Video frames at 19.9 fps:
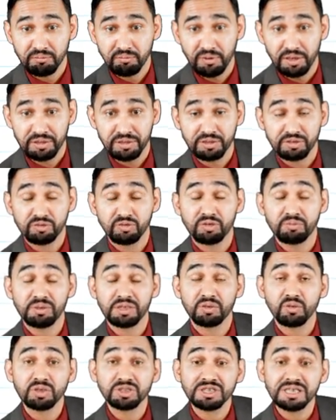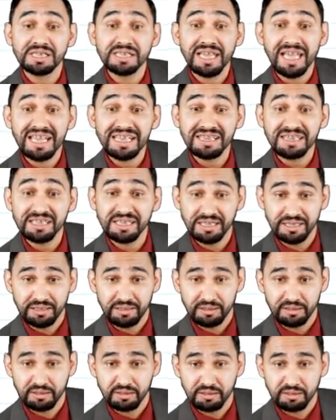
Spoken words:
Person should be socially healthy.